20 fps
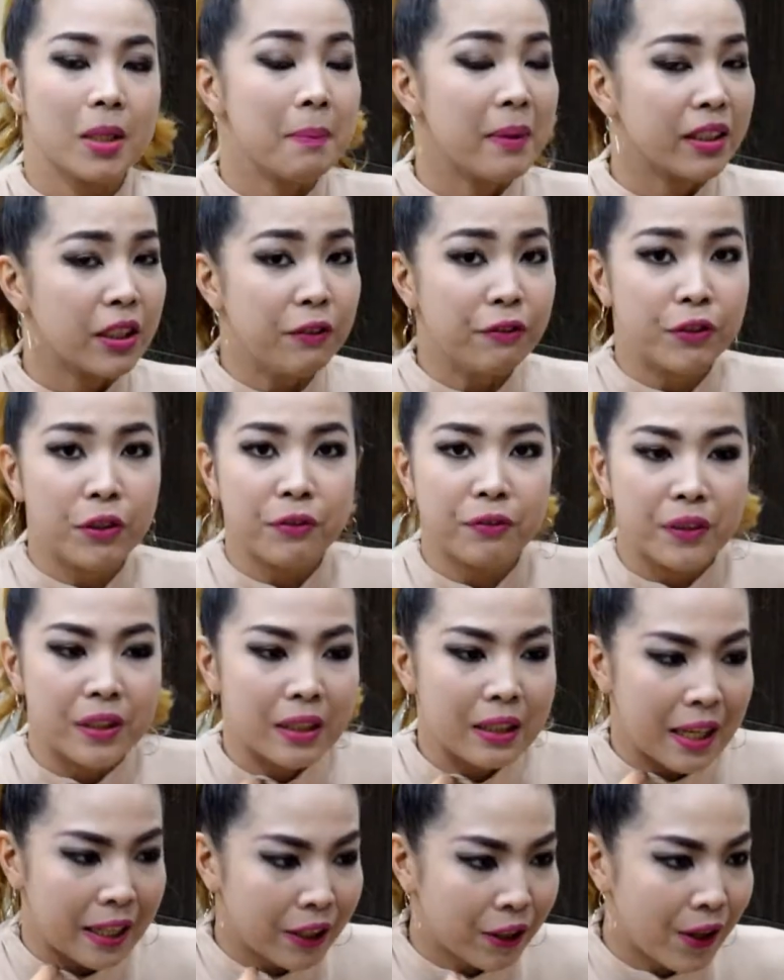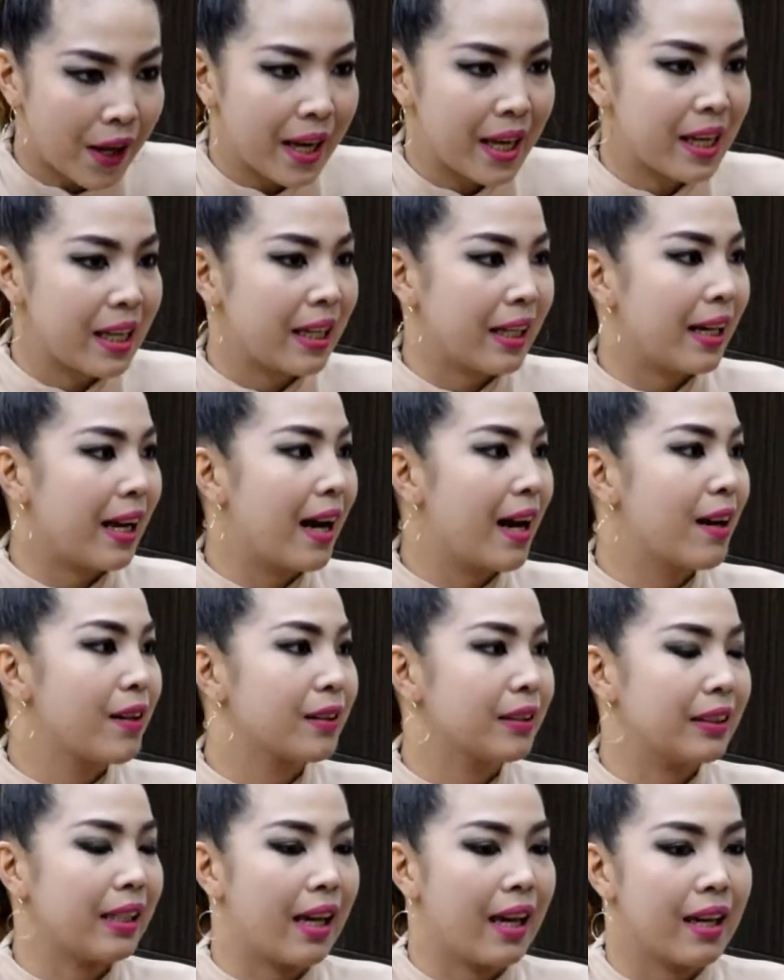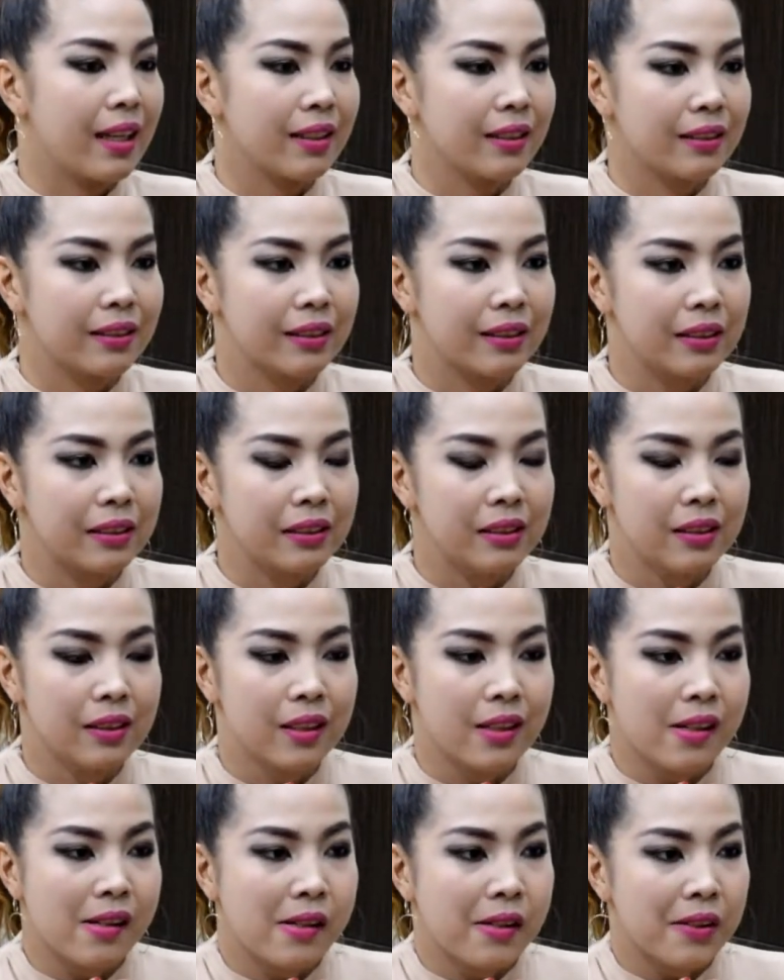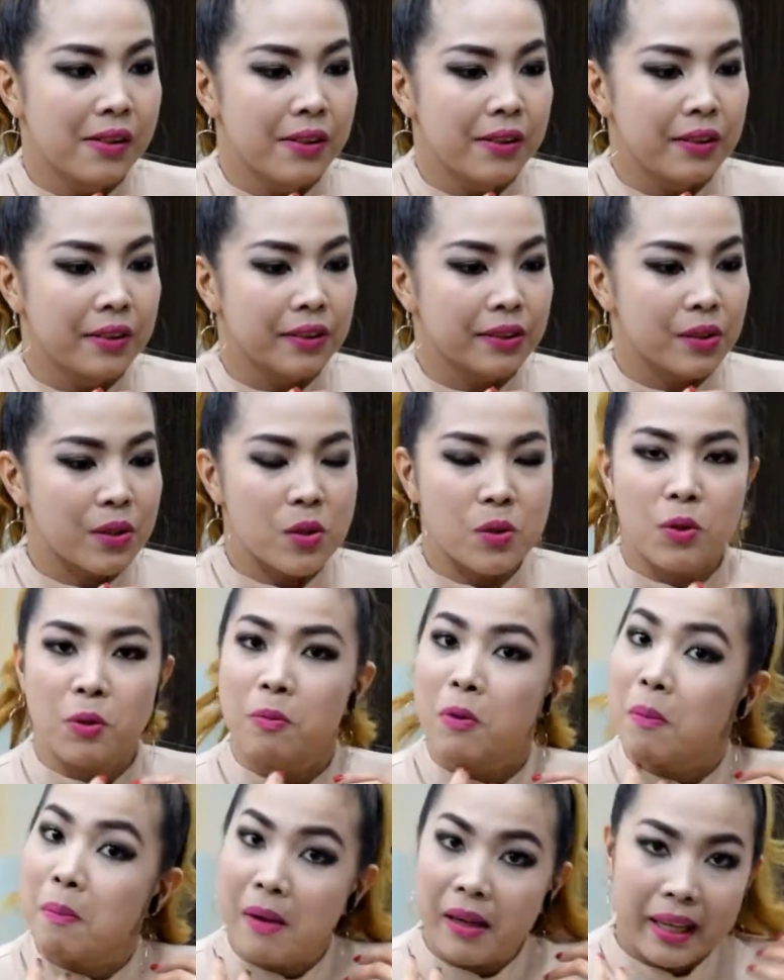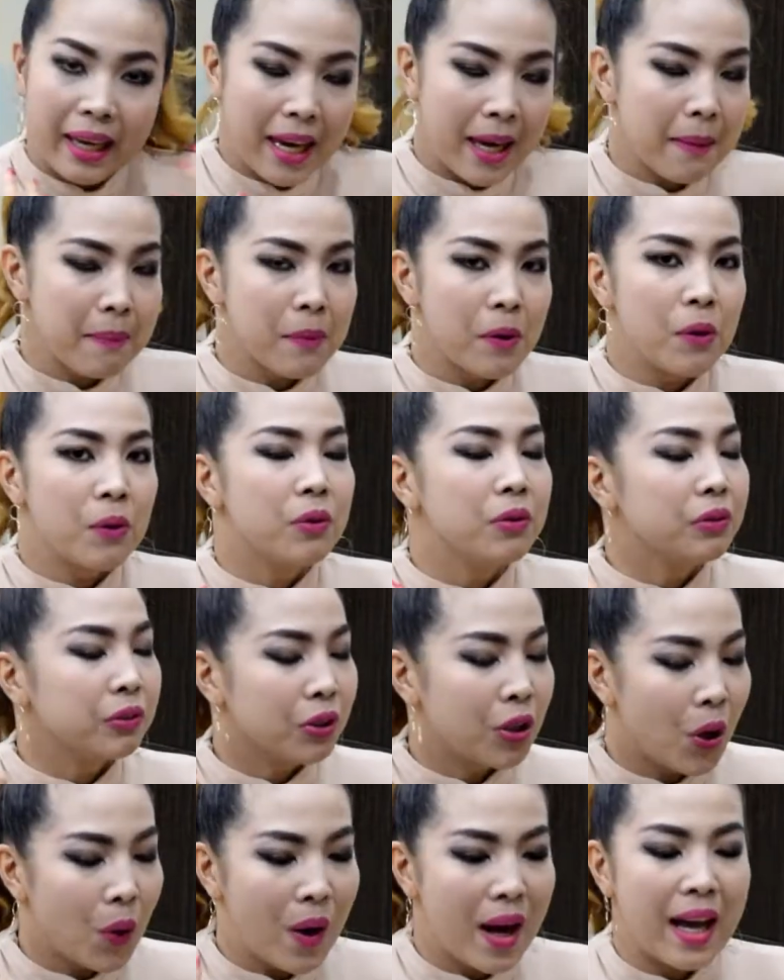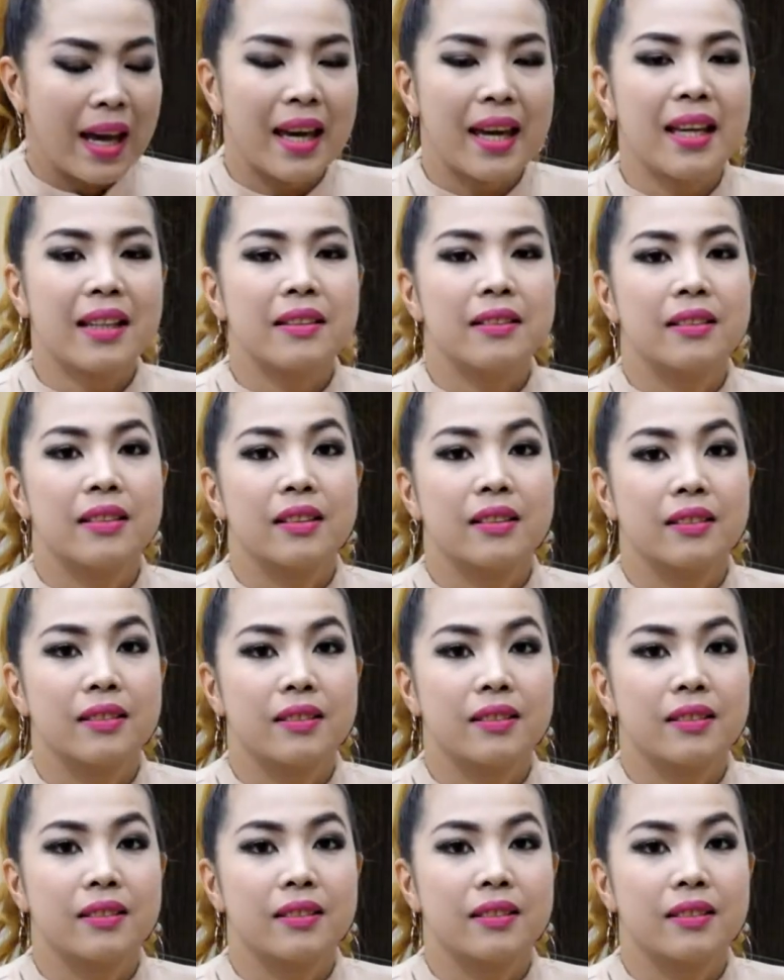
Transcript: But if you feel like crying it out and gusto mong mag-emo, go ahead.